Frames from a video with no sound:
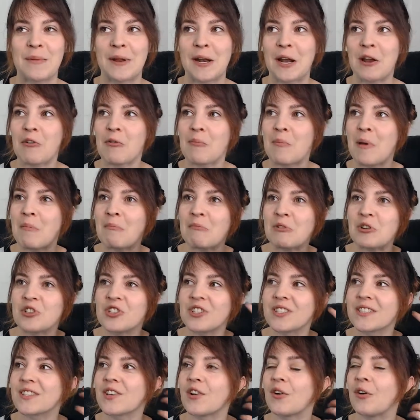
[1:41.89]
And I remember
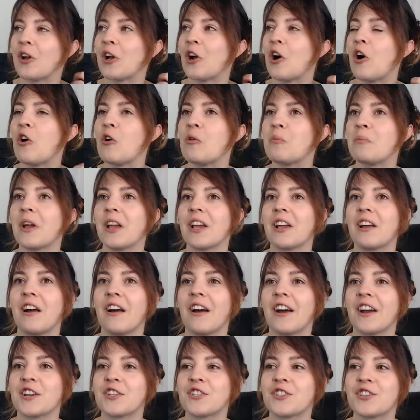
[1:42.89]
just going, oh my
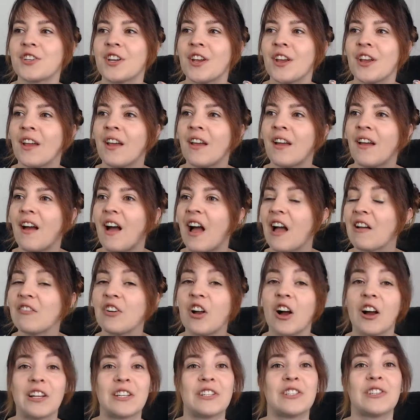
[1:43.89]
gosh, I've
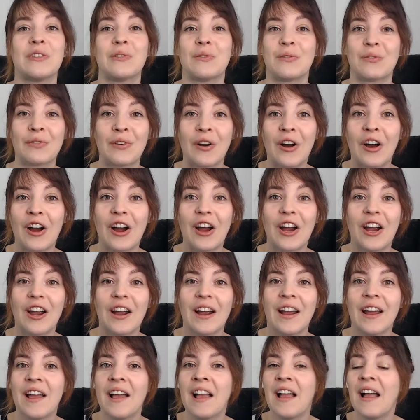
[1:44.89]
gone too far.